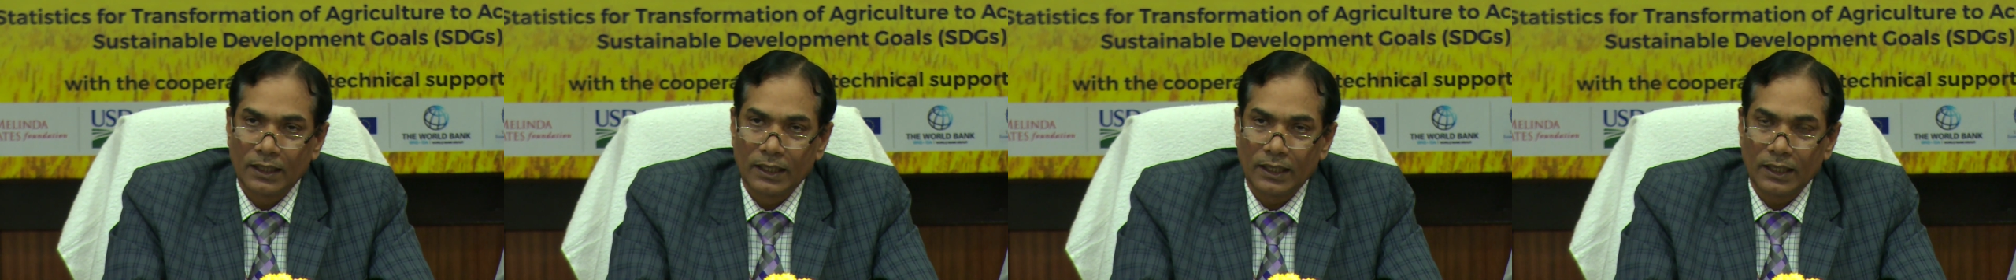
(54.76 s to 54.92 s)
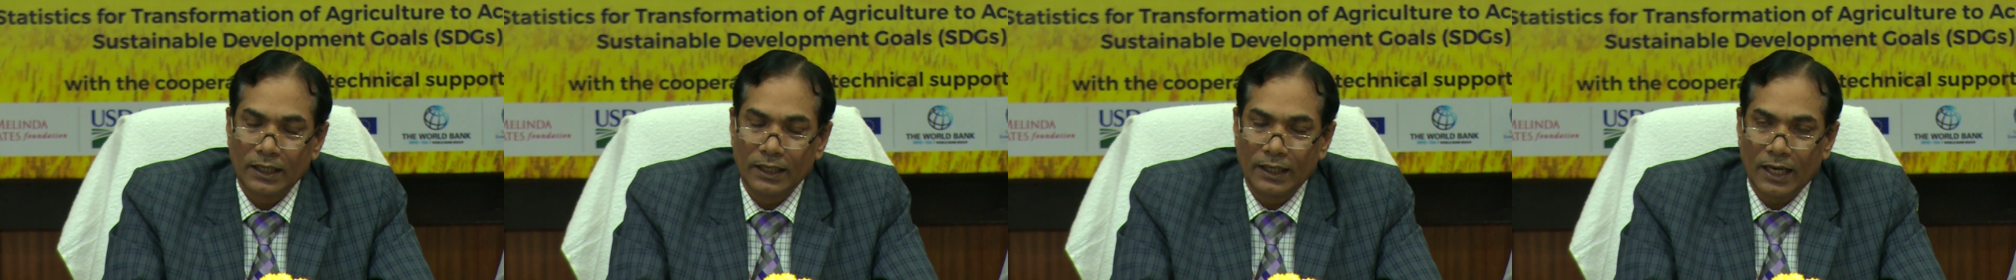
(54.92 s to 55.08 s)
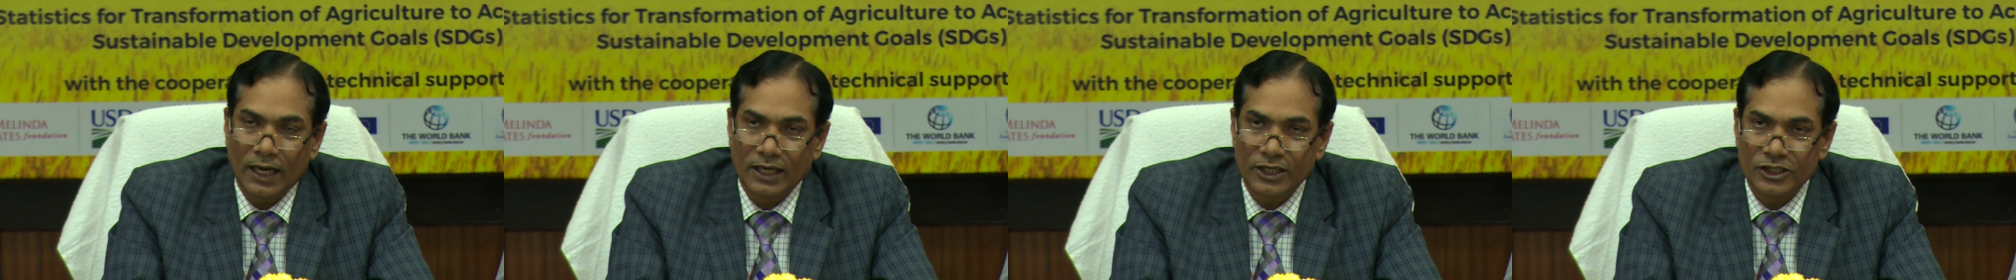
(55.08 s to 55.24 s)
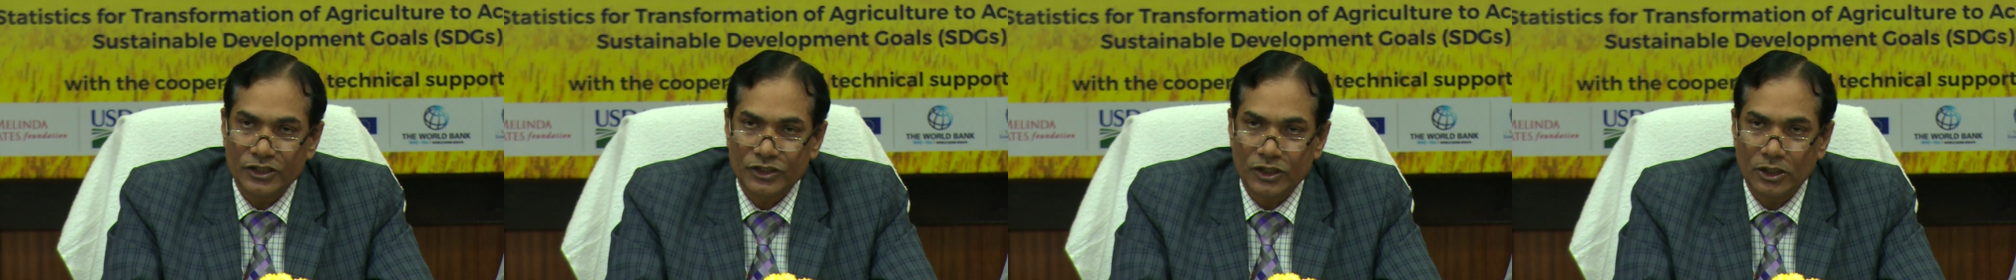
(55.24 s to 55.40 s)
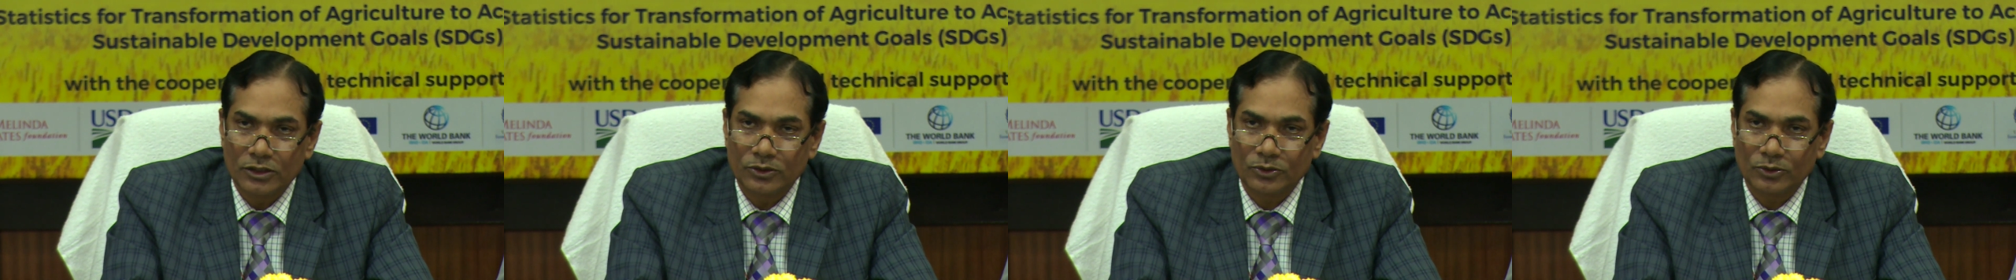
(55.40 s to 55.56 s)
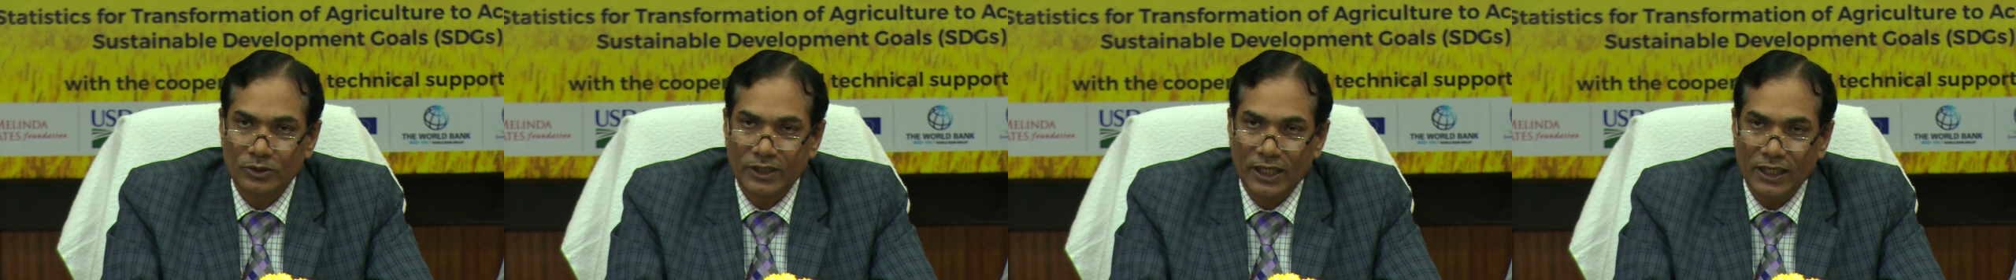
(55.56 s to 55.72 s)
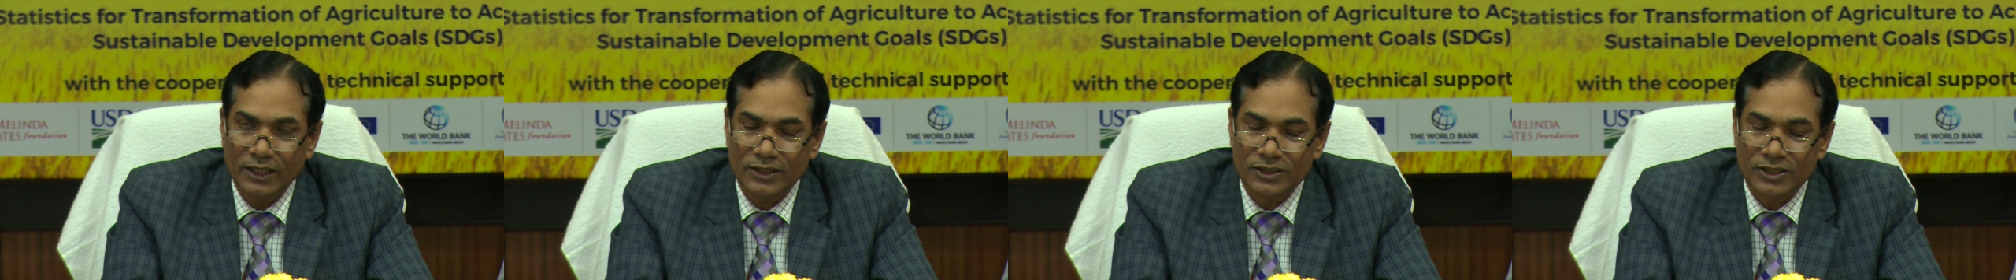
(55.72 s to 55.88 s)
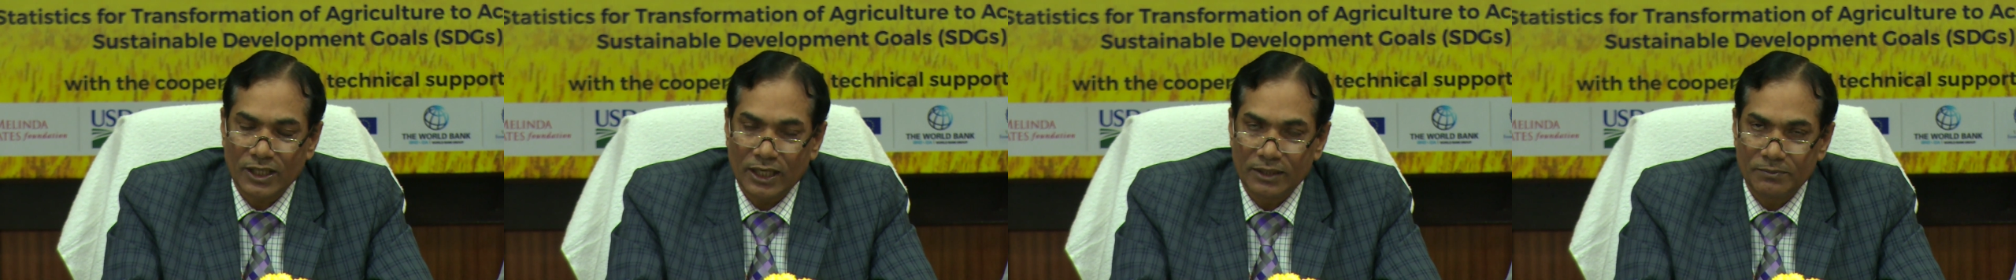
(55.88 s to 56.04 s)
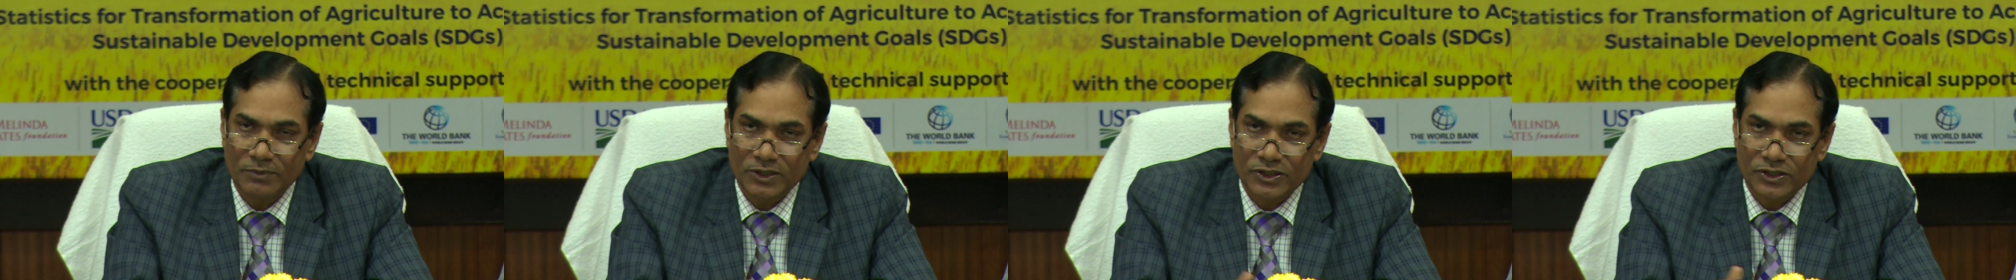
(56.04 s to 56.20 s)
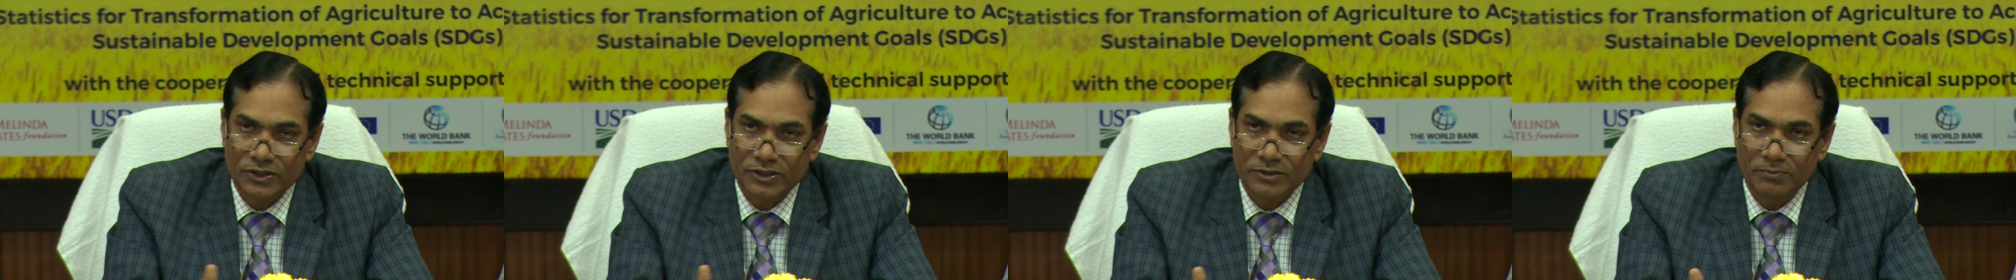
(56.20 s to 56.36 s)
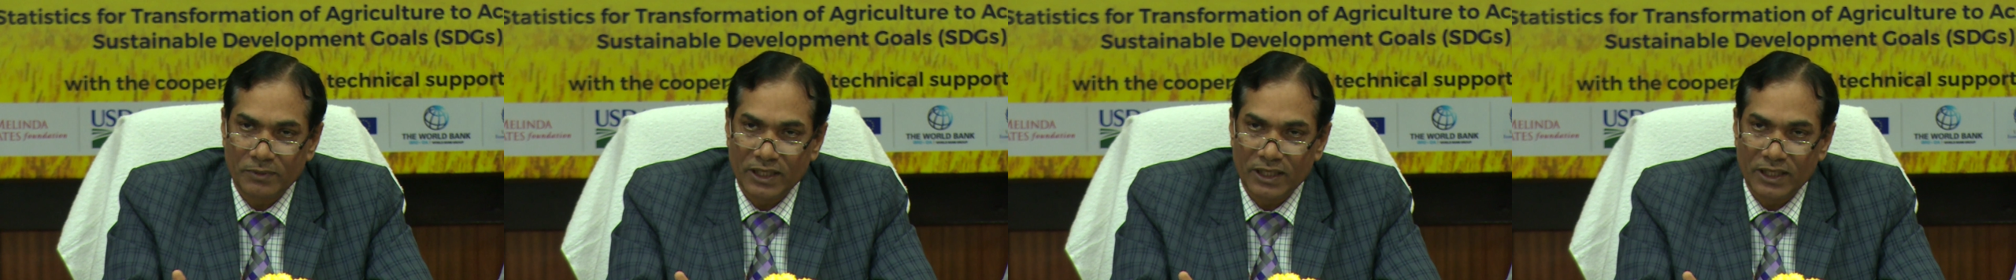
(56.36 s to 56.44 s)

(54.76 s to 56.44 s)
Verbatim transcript: in addition to this i must